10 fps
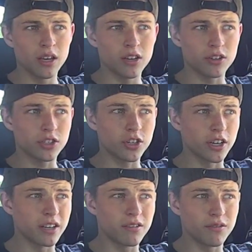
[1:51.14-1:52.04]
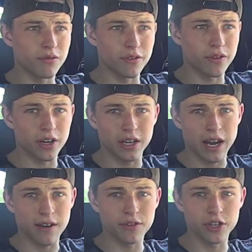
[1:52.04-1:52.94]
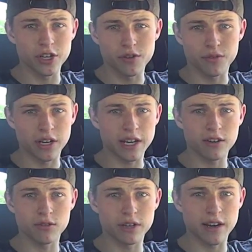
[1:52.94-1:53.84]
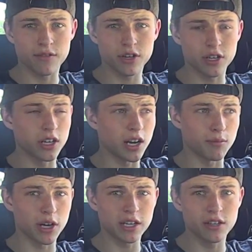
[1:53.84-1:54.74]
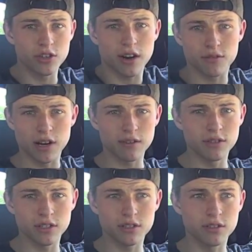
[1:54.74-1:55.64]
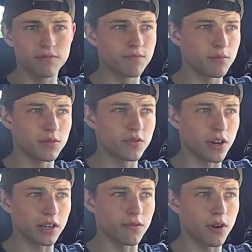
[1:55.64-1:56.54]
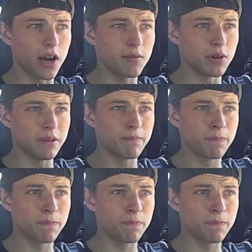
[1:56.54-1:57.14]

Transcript: you know, it's good for fucking having your girlfriend out or whatever, you got a buddy you drive around with, it's fucking fine, but,